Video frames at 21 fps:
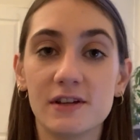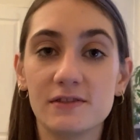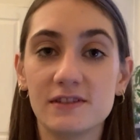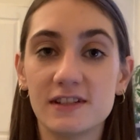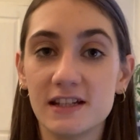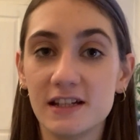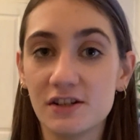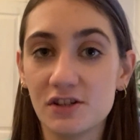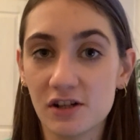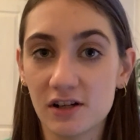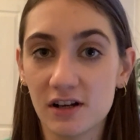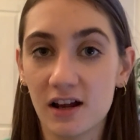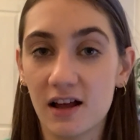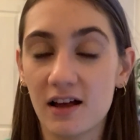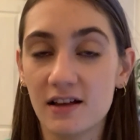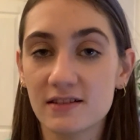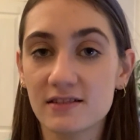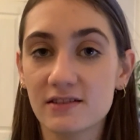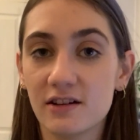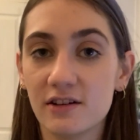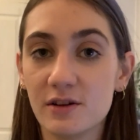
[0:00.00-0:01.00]
teach a
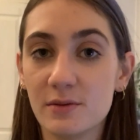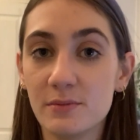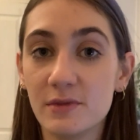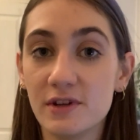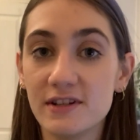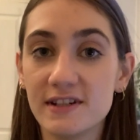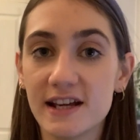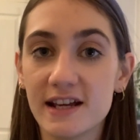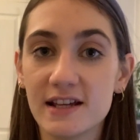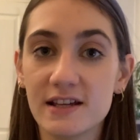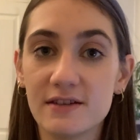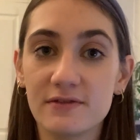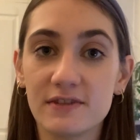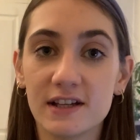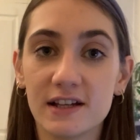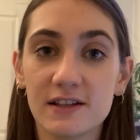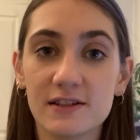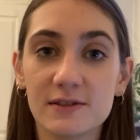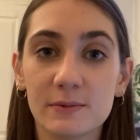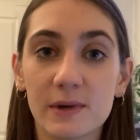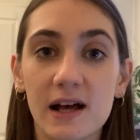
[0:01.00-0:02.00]
class on a Monday evening
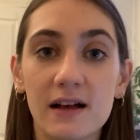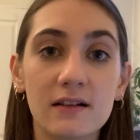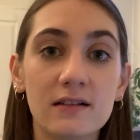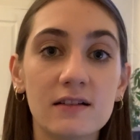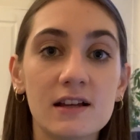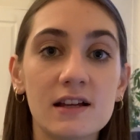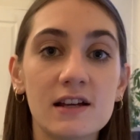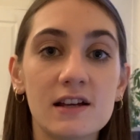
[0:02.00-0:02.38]
as well.